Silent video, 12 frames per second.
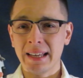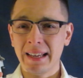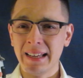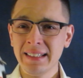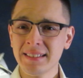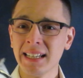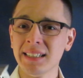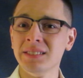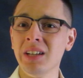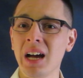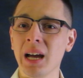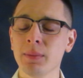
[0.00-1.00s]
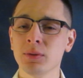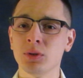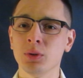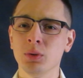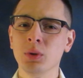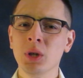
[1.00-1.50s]
it takes time
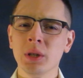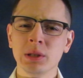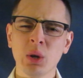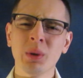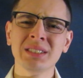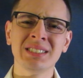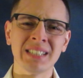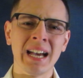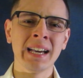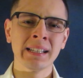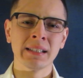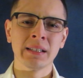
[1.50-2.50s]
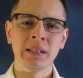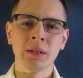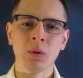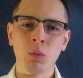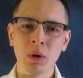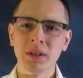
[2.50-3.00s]
to know exactly
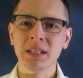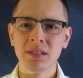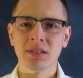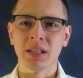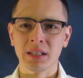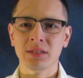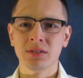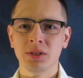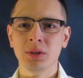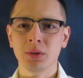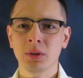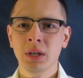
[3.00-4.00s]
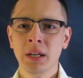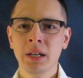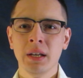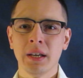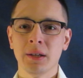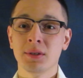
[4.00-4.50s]
what these things do.
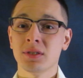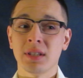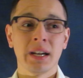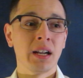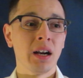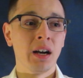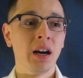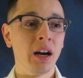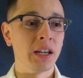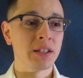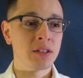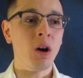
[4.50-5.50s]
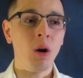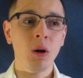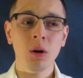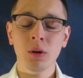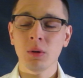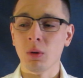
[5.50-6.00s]
You know, just like a
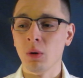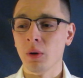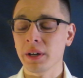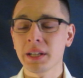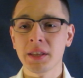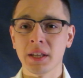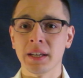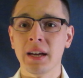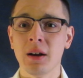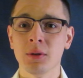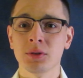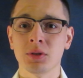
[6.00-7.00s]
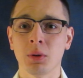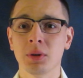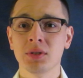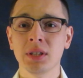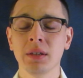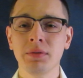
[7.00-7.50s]
guitar or anything else, or a
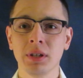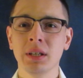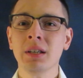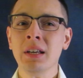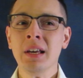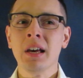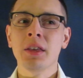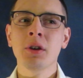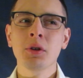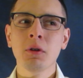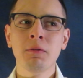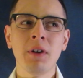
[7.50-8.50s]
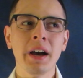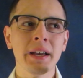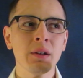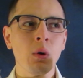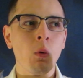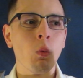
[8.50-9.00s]
TV, you'll
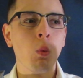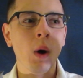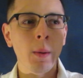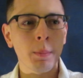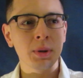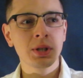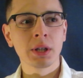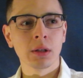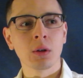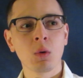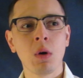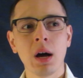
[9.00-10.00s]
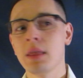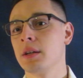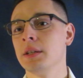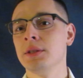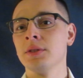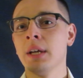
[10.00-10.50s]
find what particular
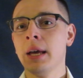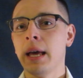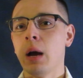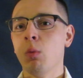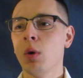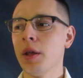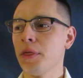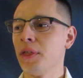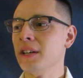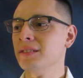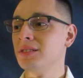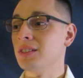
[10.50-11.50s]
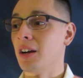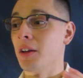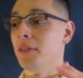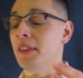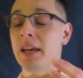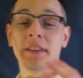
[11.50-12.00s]
qualities and what things
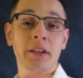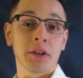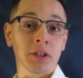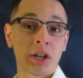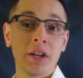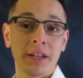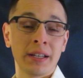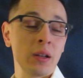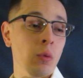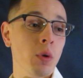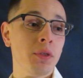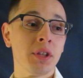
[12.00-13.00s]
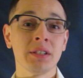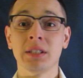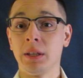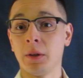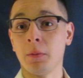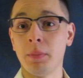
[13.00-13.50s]
that they're good in and what things
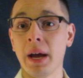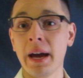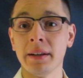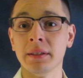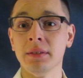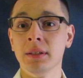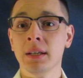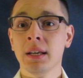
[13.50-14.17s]
that they're bad in.